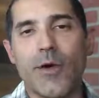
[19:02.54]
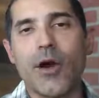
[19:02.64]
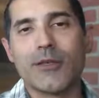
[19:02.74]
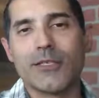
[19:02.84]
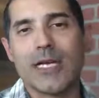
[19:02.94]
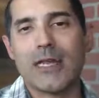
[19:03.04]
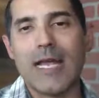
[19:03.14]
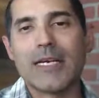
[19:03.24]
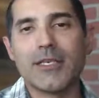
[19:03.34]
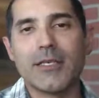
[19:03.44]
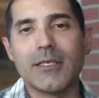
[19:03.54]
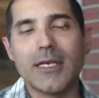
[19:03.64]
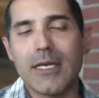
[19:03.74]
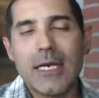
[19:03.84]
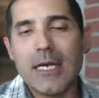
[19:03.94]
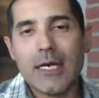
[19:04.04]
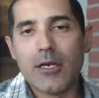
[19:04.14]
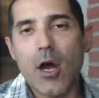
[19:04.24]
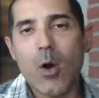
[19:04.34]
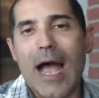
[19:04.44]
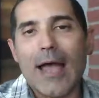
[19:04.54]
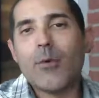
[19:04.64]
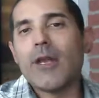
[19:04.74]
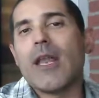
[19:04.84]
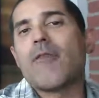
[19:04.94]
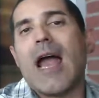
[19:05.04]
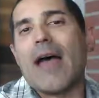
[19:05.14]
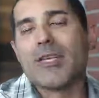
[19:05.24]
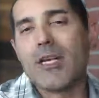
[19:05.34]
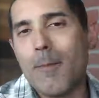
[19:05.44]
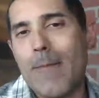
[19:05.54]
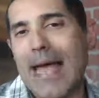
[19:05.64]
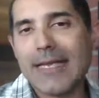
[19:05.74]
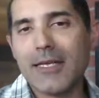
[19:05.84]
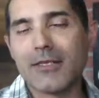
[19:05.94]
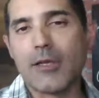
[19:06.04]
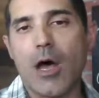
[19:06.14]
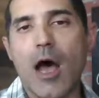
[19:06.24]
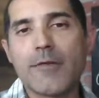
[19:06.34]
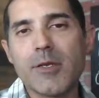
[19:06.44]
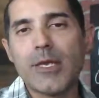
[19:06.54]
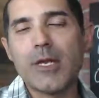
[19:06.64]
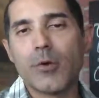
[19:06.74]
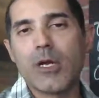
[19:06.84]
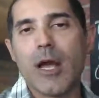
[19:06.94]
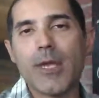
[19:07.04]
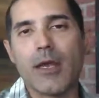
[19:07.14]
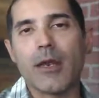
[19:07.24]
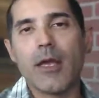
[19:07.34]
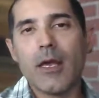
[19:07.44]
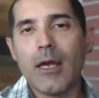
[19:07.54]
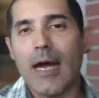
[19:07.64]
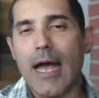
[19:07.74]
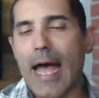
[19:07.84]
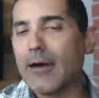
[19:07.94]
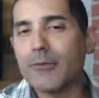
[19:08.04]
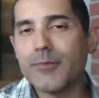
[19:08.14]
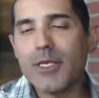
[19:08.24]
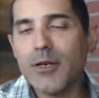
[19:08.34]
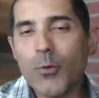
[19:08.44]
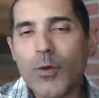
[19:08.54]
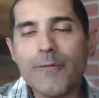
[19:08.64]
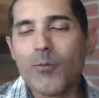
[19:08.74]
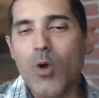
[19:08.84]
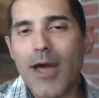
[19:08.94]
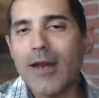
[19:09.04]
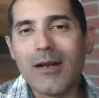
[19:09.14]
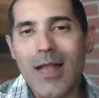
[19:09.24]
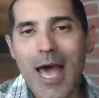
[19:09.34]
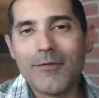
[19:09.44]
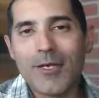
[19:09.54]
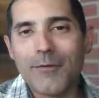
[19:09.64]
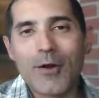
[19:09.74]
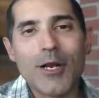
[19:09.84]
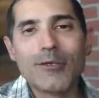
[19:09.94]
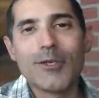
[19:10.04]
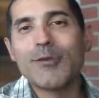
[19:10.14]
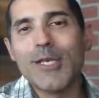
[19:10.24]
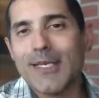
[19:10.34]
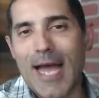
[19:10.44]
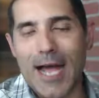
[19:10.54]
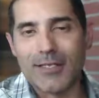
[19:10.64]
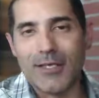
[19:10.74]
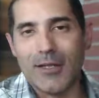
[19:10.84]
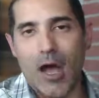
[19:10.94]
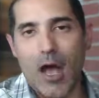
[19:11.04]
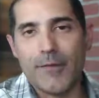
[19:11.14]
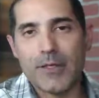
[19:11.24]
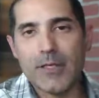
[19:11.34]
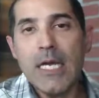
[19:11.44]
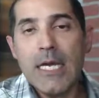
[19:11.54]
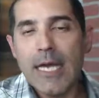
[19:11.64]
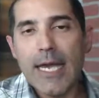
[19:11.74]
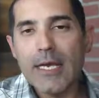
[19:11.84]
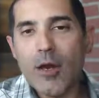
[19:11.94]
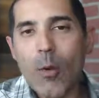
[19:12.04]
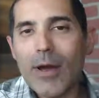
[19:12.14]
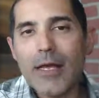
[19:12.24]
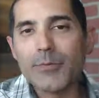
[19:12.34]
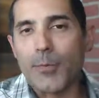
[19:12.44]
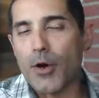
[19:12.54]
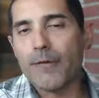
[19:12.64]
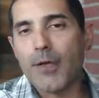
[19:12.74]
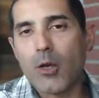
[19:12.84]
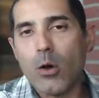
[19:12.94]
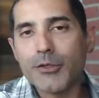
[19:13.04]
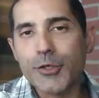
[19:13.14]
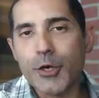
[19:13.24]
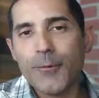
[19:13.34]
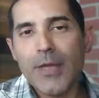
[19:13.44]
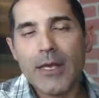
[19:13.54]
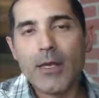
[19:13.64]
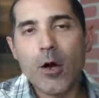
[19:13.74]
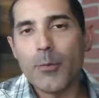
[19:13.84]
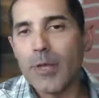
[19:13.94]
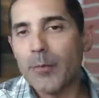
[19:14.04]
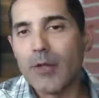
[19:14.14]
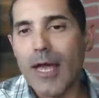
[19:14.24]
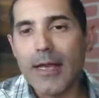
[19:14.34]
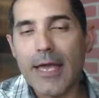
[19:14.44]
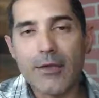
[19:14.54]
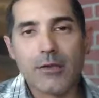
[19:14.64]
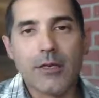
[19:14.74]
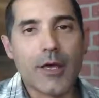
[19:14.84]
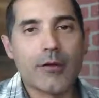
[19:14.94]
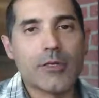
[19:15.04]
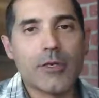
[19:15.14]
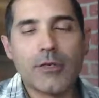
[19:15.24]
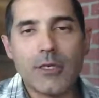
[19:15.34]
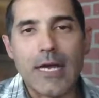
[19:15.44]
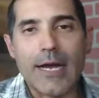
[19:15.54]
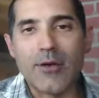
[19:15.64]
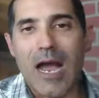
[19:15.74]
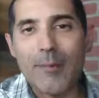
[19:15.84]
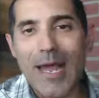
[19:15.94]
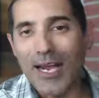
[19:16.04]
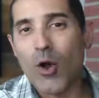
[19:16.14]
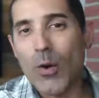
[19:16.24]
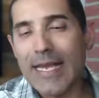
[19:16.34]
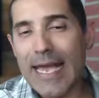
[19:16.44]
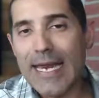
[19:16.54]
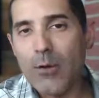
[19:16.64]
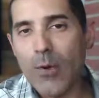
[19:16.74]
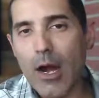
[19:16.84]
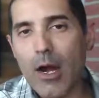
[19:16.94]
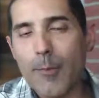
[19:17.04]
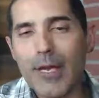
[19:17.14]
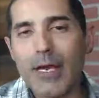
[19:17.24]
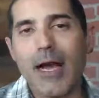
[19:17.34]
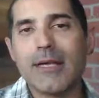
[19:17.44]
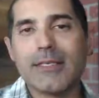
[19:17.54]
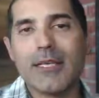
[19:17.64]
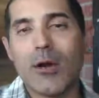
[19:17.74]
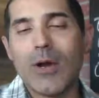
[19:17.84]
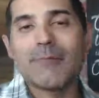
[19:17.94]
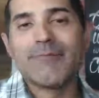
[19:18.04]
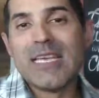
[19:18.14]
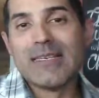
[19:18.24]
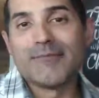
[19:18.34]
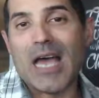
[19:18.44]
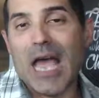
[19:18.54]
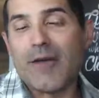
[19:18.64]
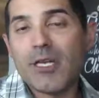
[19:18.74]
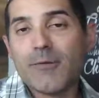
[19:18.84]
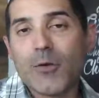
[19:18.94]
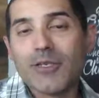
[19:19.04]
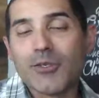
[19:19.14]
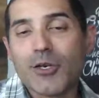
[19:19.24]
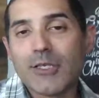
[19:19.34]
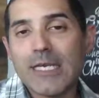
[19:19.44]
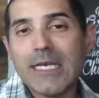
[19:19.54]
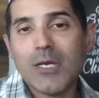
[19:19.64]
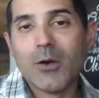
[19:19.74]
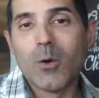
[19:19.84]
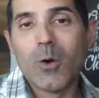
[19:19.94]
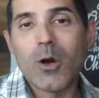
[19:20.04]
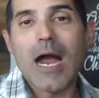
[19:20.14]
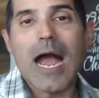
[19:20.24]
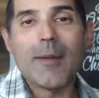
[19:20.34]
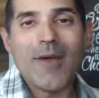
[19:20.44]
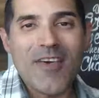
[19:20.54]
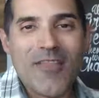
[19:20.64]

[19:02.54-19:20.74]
as far as the collections go. I would never have to come back into the office and people come in. We brought in a lot of different associate docs in the office. And you know what? It's part of the culture. You know what? People are like, hey, there's another associate doctor. I'm not going anywhere because, you know what? I have a need for uncertainty, or I'm